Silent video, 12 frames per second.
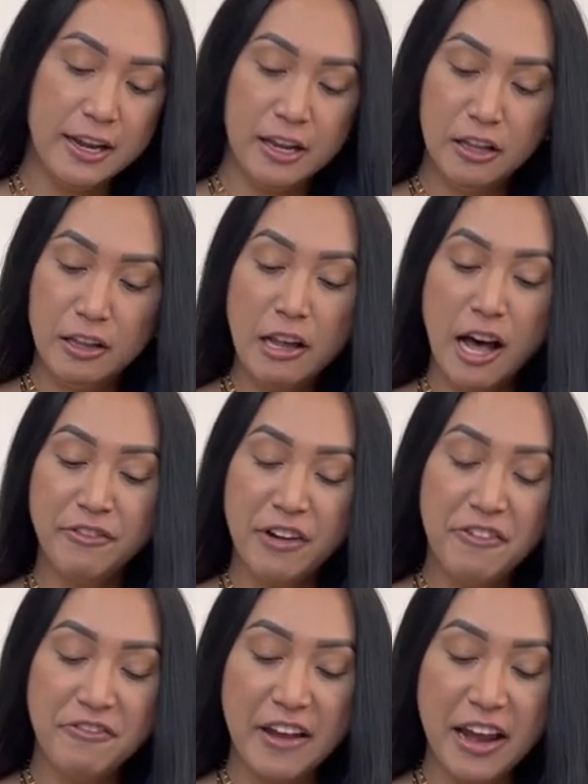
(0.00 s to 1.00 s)
love
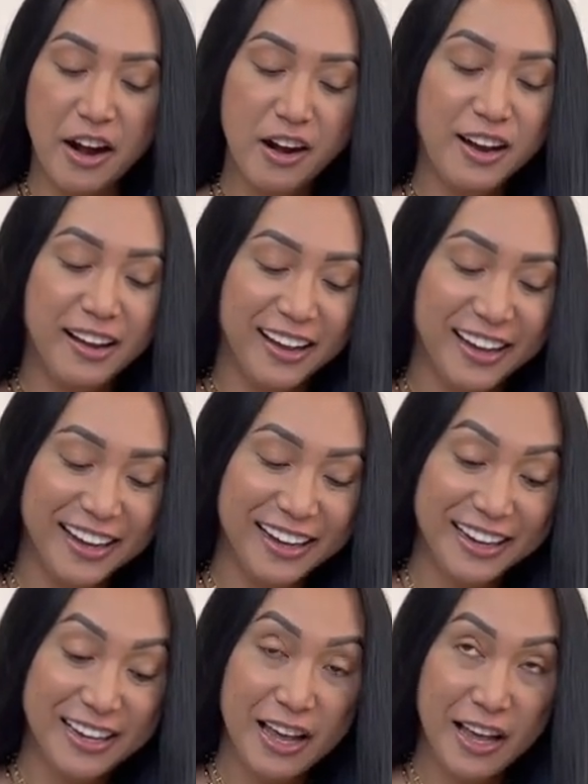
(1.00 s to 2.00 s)
affair,
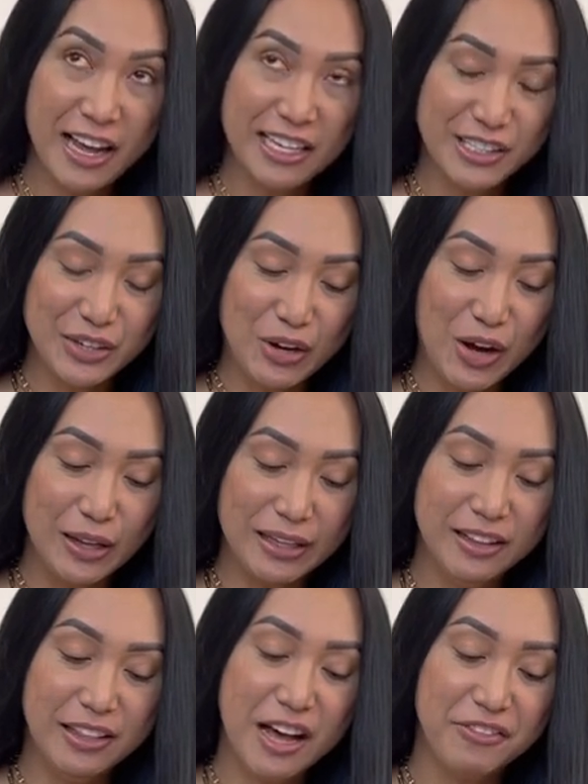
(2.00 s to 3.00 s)
as you call it,
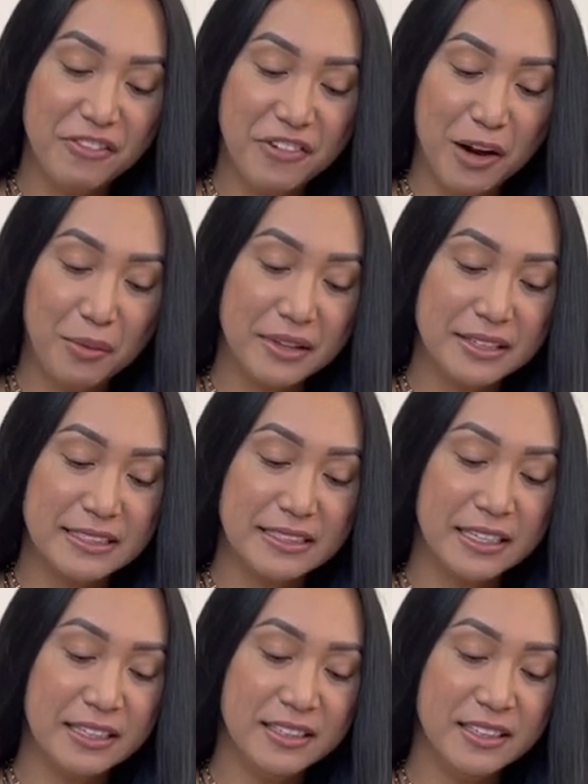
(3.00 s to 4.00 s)
love affair with the
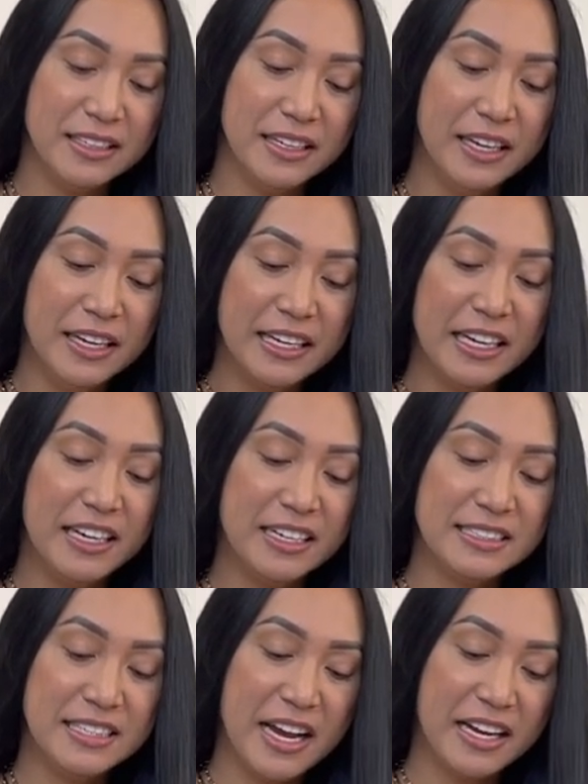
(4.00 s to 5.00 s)
sun. Kidding
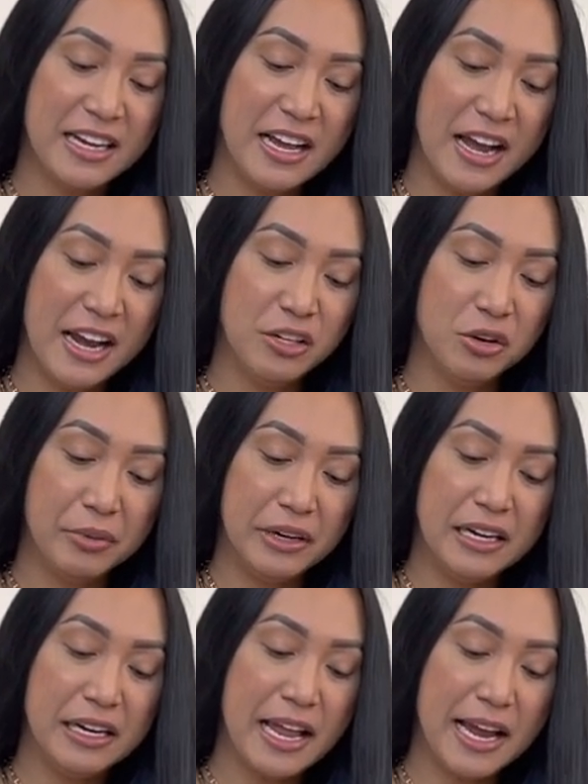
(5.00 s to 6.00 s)
aside, now I don't
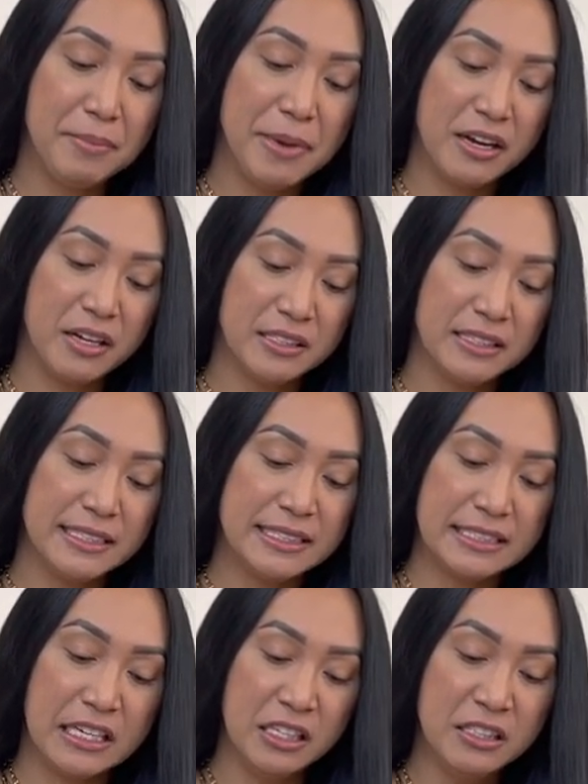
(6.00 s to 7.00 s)
really like being under the
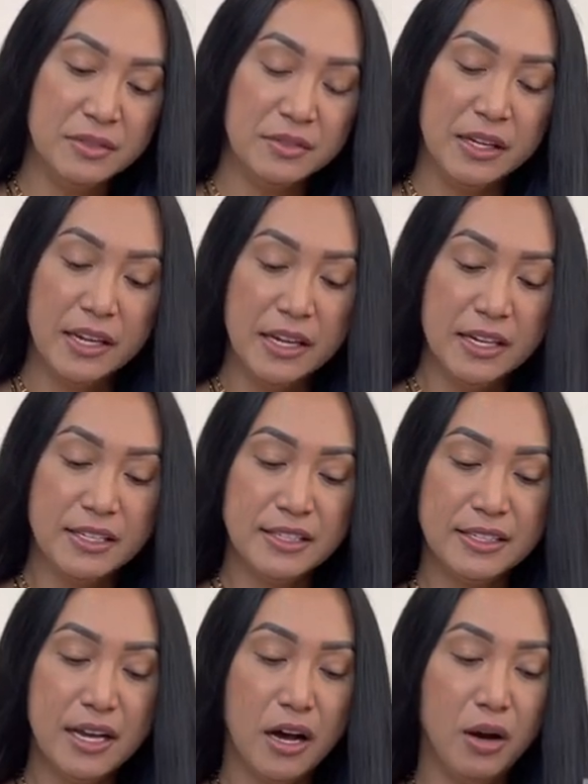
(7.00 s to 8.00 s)
sun.
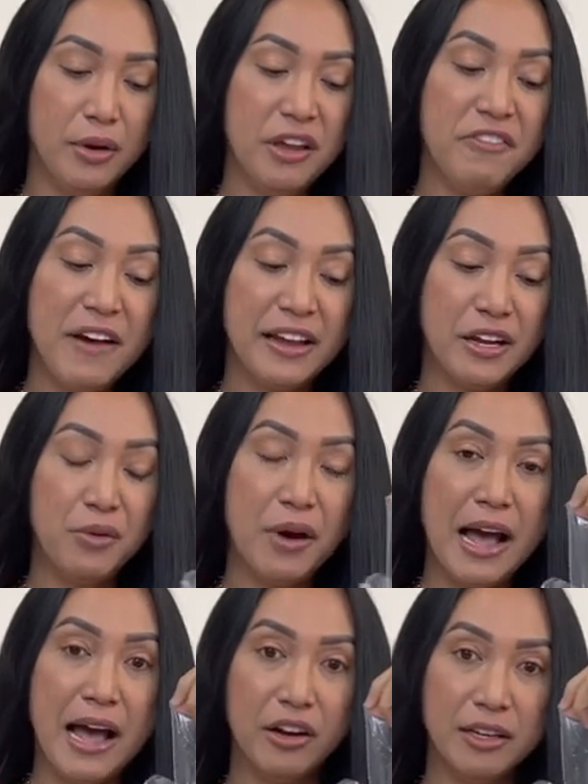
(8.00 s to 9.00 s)
So if I go
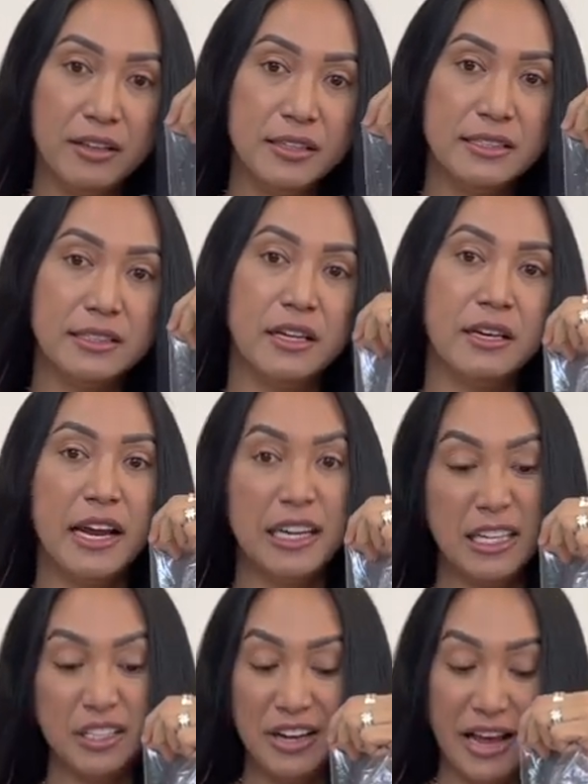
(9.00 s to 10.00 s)
out in the sun, I
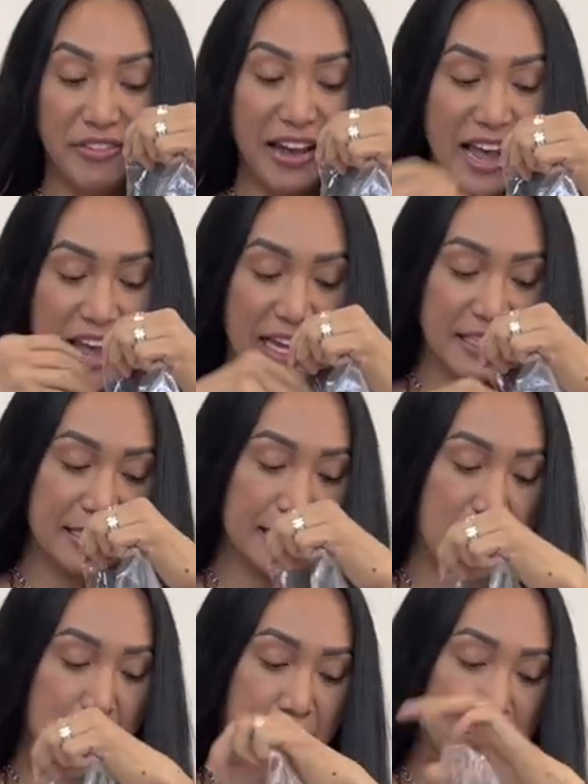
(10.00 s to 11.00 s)
need to have a hat.
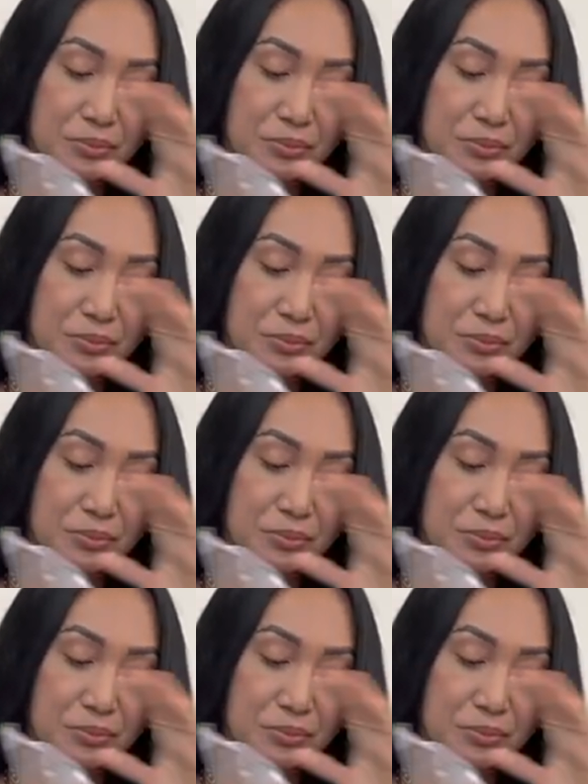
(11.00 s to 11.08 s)
So